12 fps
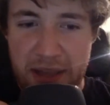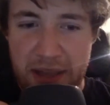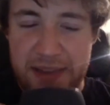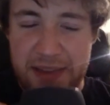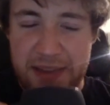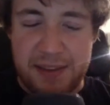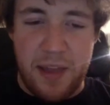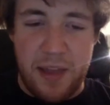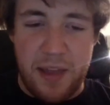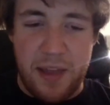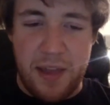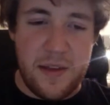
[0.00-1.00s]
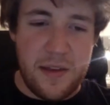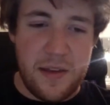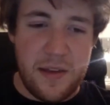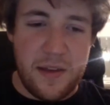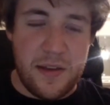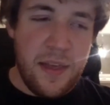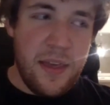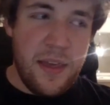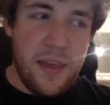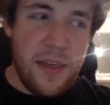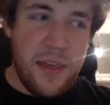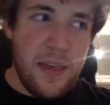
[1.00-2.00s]
I guess I, uh,
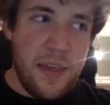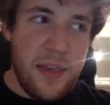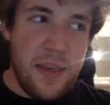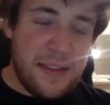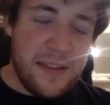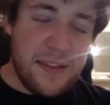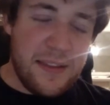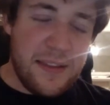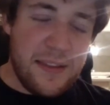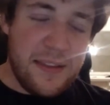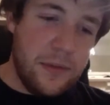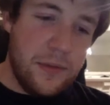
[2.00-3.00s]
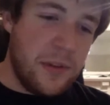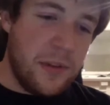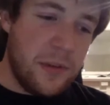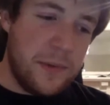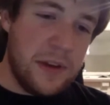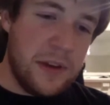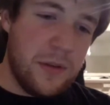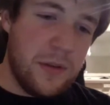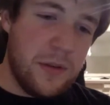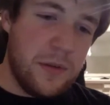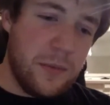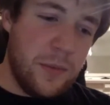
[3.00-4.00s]
I guess the the
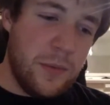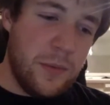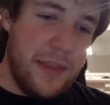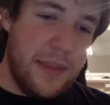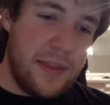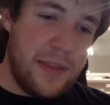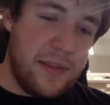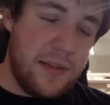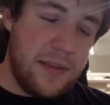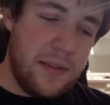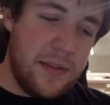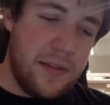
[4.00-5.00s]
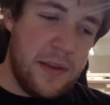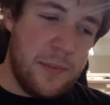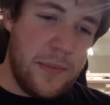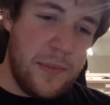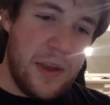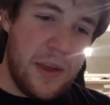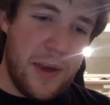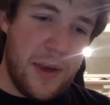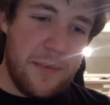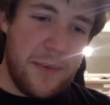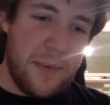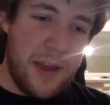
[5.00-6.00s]
real one that in in
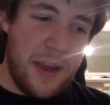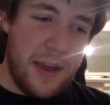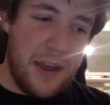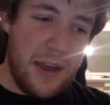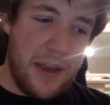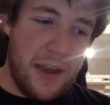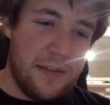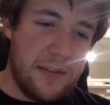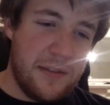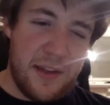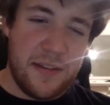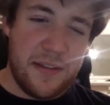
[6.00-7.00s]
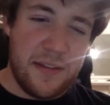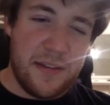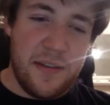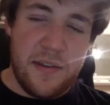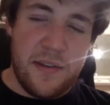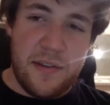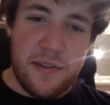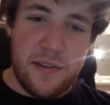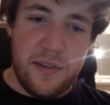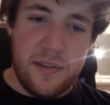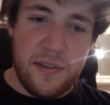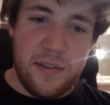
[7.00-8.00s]
my mind like
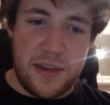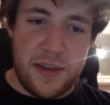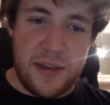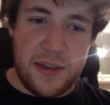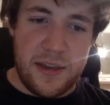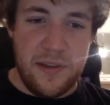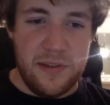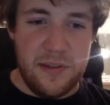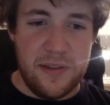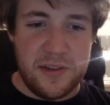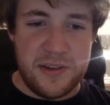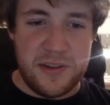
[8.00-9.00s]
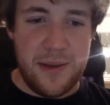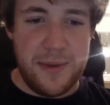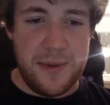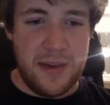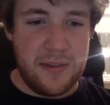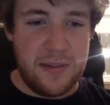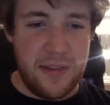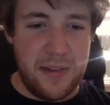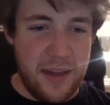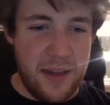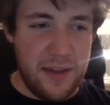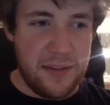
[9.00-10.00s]
like is the the shopping
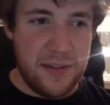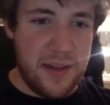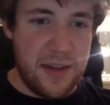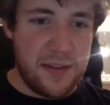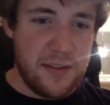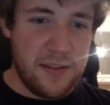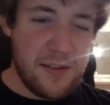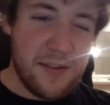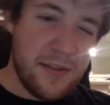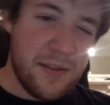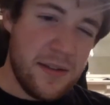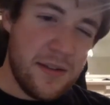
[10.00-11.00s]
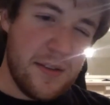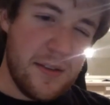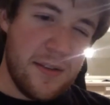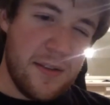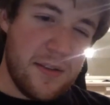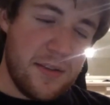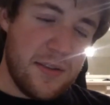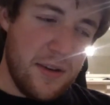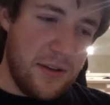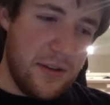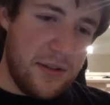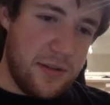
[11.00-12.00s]
thing like
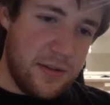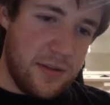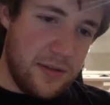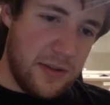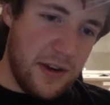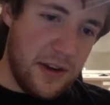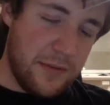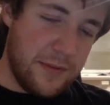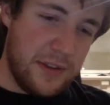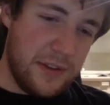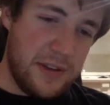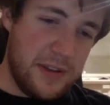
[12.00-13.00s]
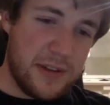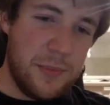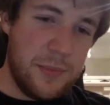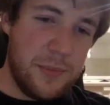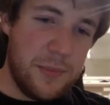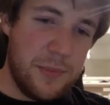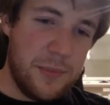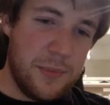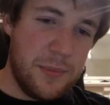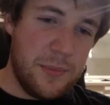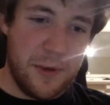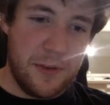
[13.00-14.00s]
they're they're really just competing with
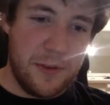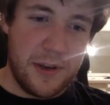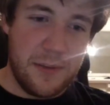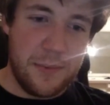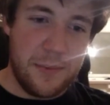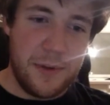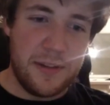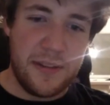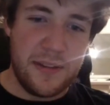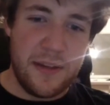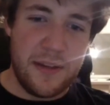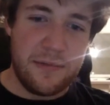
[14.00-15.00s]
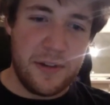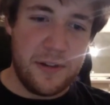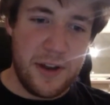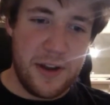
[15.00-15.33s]
smaller companies on that front